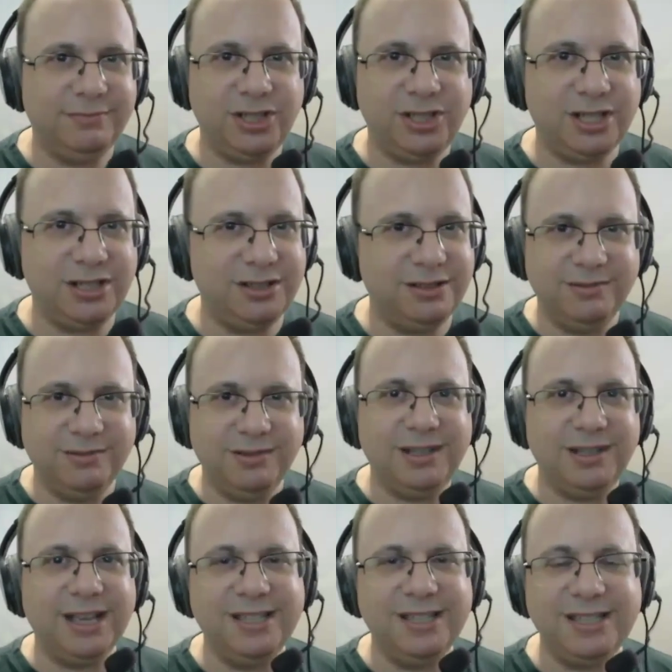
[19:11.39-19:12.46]
just
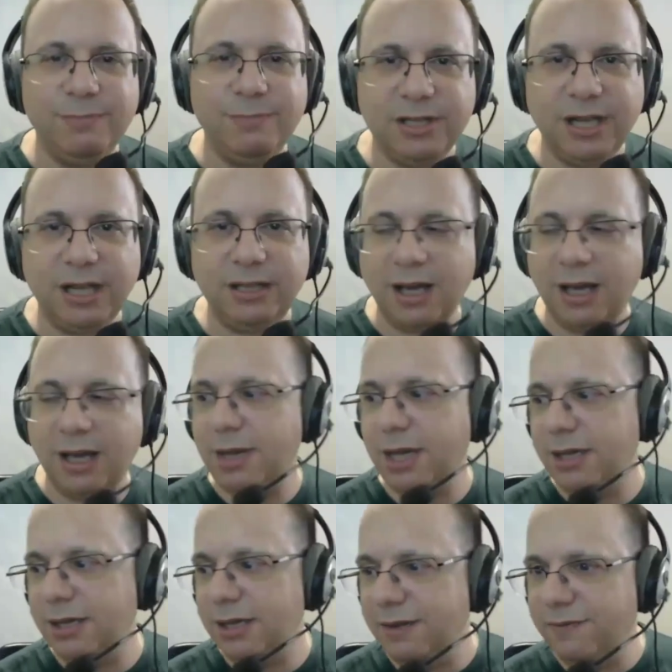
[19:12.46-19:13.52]
examples that I
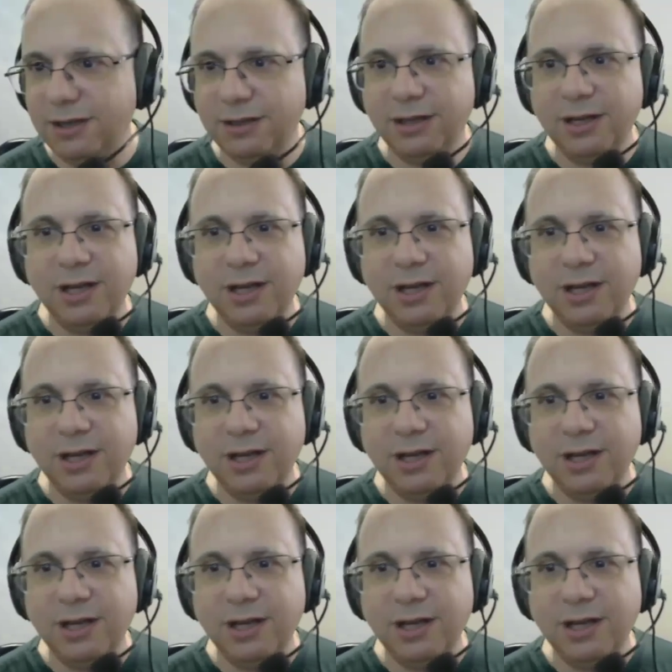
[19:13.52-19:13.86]
may even,